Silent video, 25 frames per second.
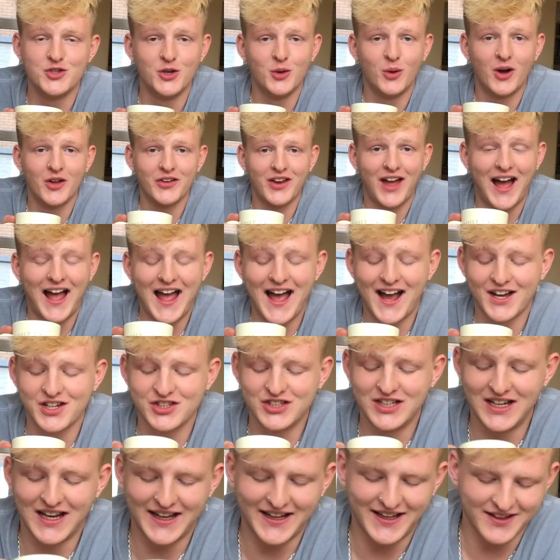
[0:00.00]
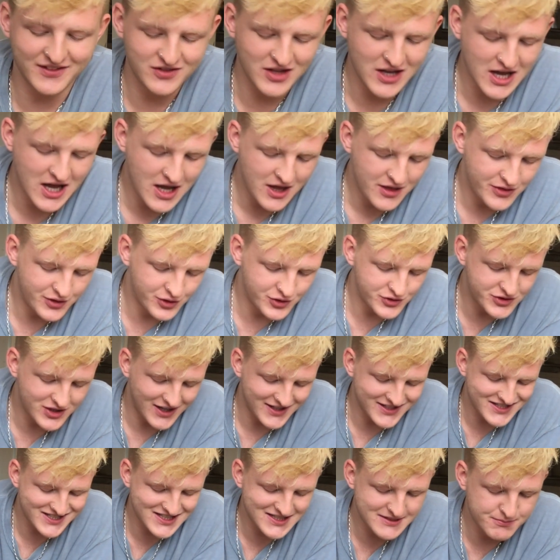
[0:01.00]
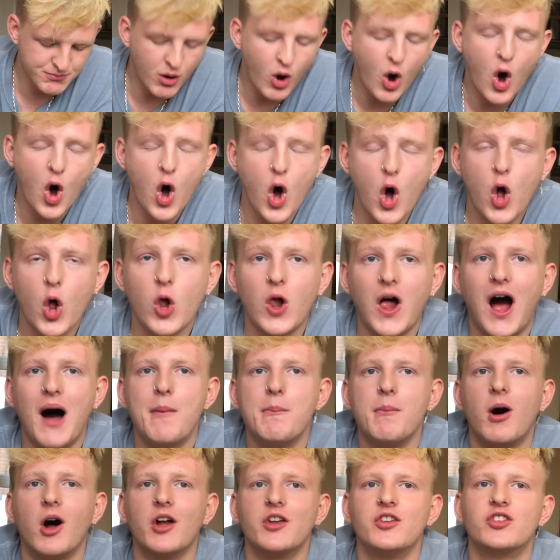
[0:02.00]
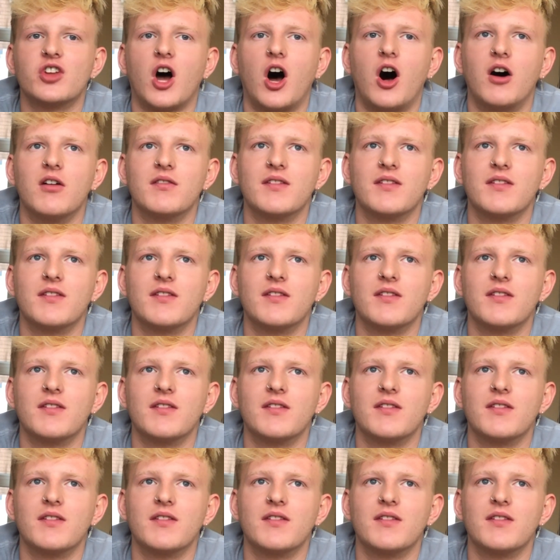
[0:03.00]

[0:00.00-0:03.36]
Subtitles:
you know what? I actually like it. There's a small amount of